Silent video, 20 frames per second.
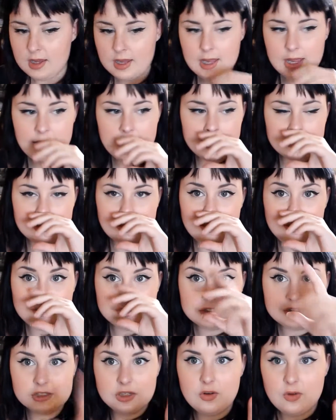And
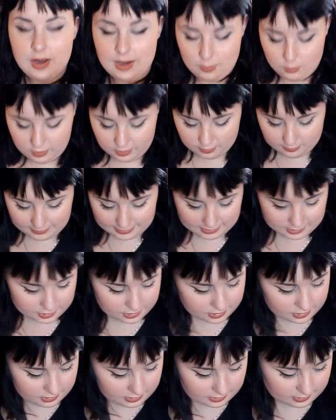also I want to
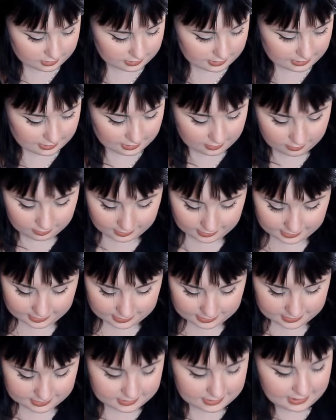mention there
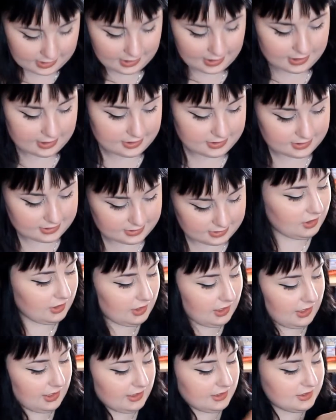is a,
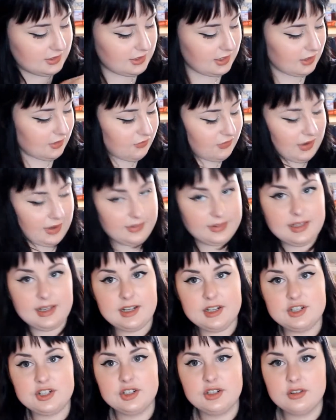a stick
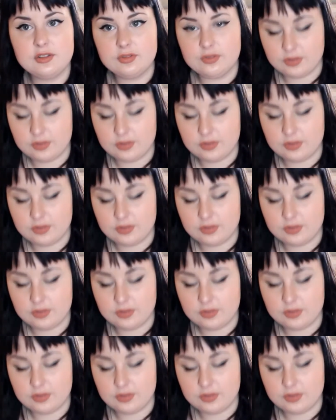foundation